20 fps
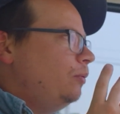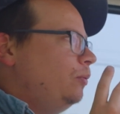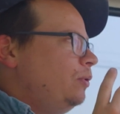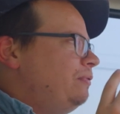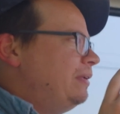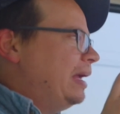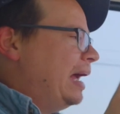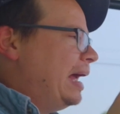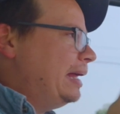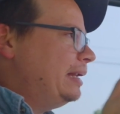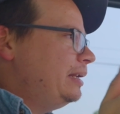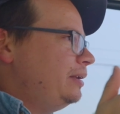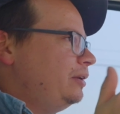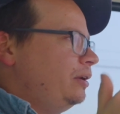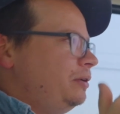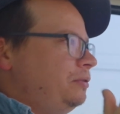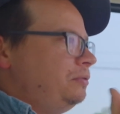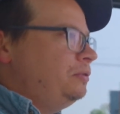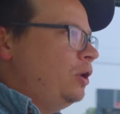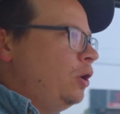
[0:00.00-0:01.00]
we've got
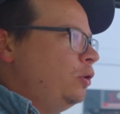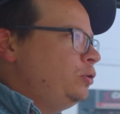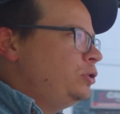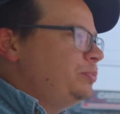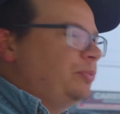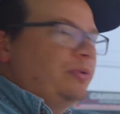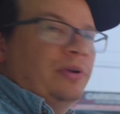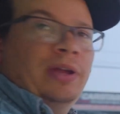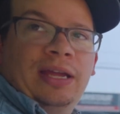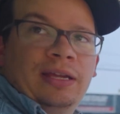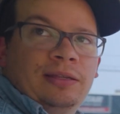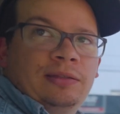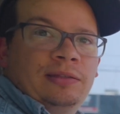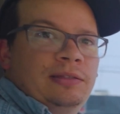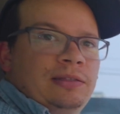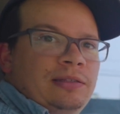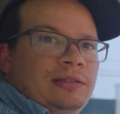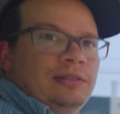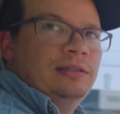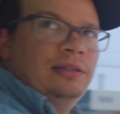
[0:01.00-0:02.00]
no
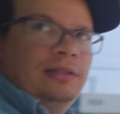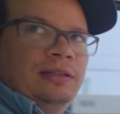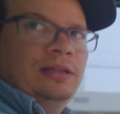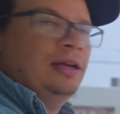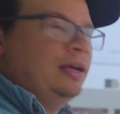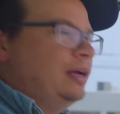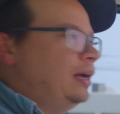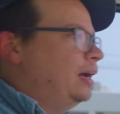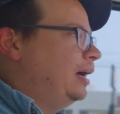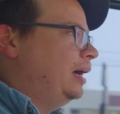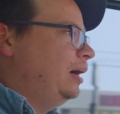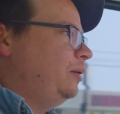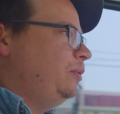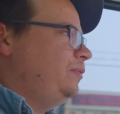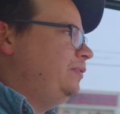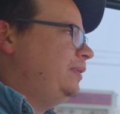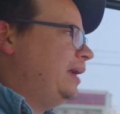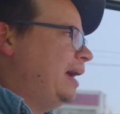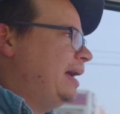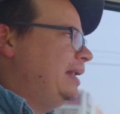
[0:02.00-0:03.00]
springs.
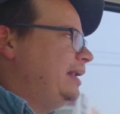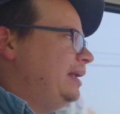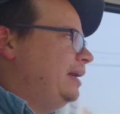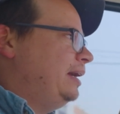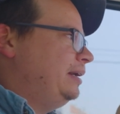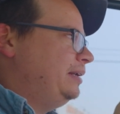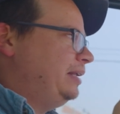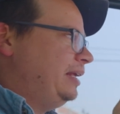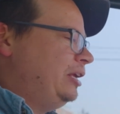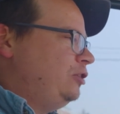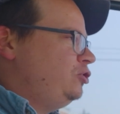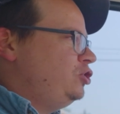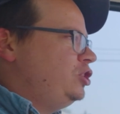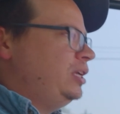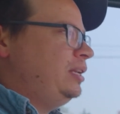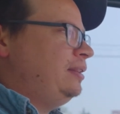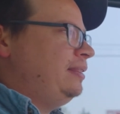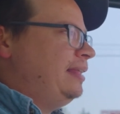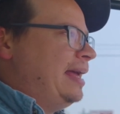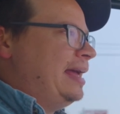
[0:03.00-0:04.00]
We've got an
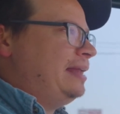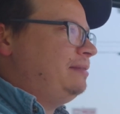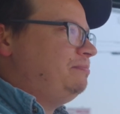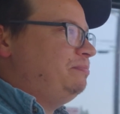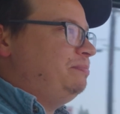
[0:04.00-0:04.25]
engine that